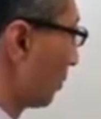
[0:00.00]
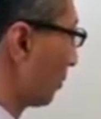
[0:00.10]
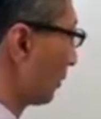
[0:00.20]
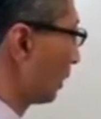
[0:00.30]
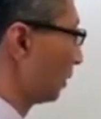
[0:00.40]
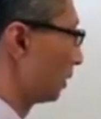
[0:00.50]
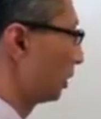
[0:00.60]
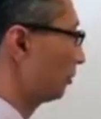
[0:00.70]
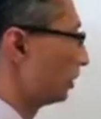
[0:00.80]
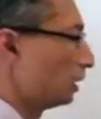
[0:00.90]

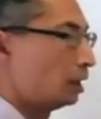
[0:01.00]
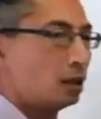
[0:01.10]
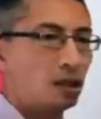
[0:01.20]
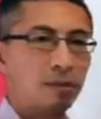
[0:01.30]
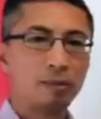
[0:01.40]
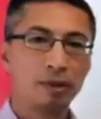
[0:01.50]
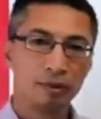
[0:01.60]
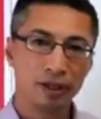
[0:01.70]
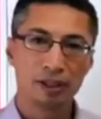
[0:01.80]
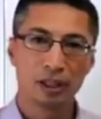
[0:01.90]
Okay, there may be
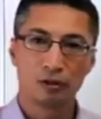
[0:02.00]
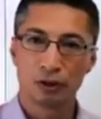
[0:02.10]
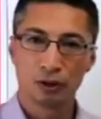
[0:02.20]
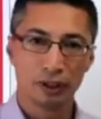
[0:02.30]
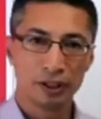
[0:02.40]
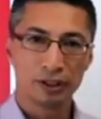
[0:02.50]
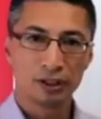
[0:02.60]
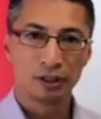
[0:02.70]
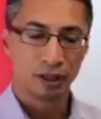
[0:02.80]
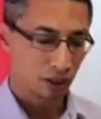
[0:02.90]
things that are on your
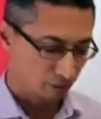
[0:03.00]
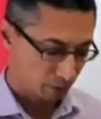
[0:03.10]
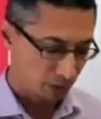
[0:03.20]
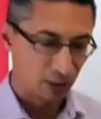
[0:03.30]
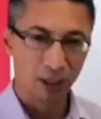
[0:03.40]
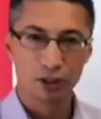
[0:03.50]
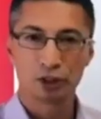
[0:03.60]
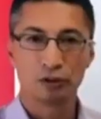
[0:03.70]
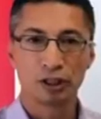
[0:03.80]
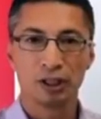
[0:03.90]
list that have been there
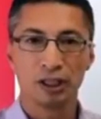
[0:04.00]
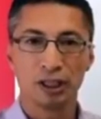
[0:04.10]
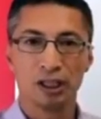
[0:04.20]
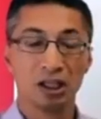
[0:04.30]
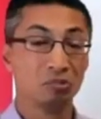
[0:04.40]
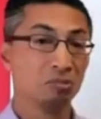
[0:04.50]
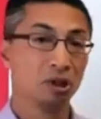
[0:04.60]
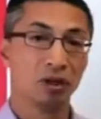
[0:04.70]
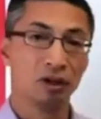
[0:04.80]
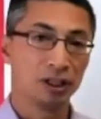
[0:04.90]
historically. You
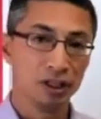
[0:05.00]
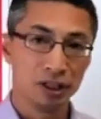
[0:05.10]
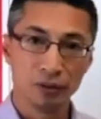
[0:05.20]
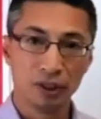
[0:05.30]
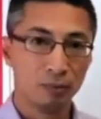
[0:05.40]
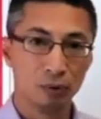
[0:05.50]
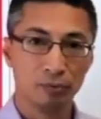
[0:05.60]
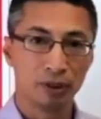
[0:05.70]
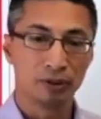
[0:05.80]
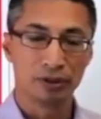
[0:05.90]
don't need to do anymore
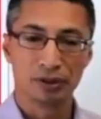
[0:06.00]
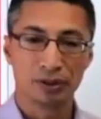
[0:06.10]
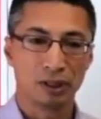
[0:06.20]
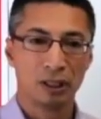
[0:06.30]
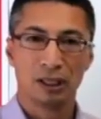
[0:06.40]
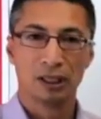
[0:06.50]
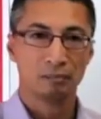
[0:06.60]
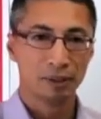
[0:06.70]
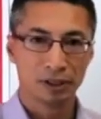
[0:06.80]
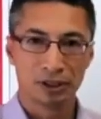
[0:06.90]
because
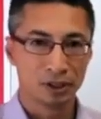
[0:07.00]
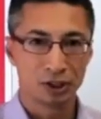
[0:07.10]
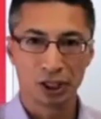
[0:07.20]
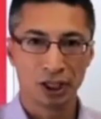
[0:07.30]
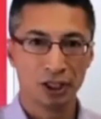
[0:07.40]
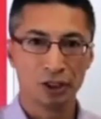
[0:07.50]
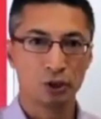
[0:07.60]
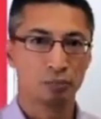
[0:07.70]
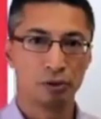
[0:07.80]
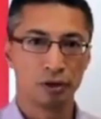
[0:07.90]
business has changed,
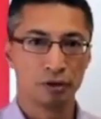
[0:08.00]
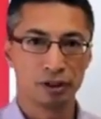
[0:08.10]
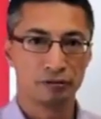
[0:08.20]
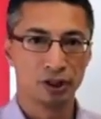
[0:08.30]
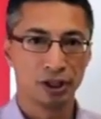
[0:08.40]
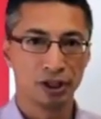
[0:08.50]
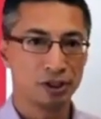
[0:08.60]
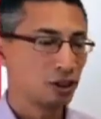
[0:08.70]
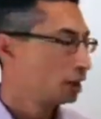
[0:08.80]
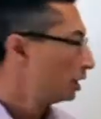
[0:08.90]
your priorities have changed.